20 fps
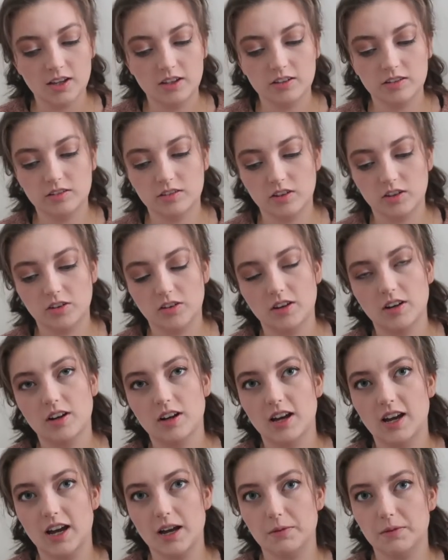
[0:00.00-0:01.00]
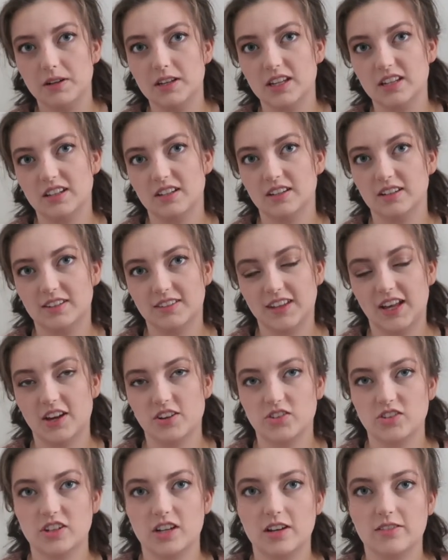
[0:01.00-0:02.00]
So I would need to
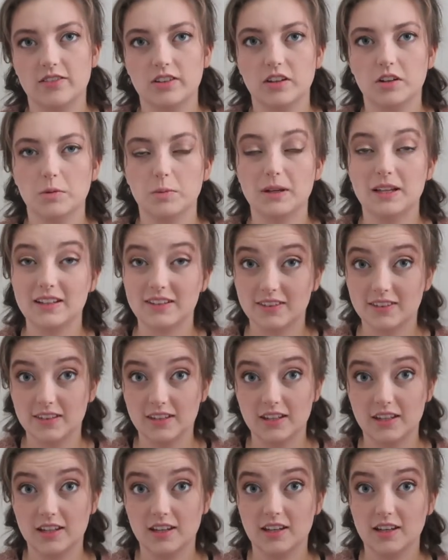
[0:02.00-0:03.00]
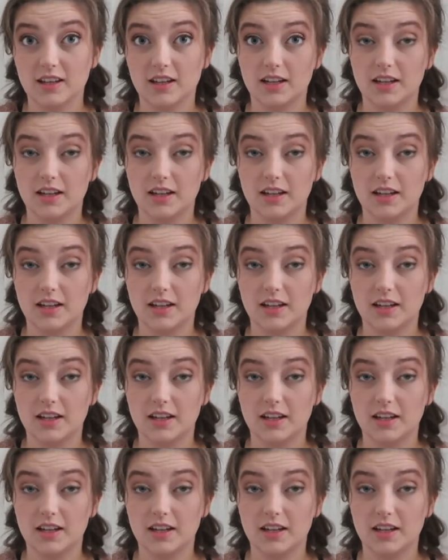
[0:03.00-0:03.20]
stash dive a little bit and see,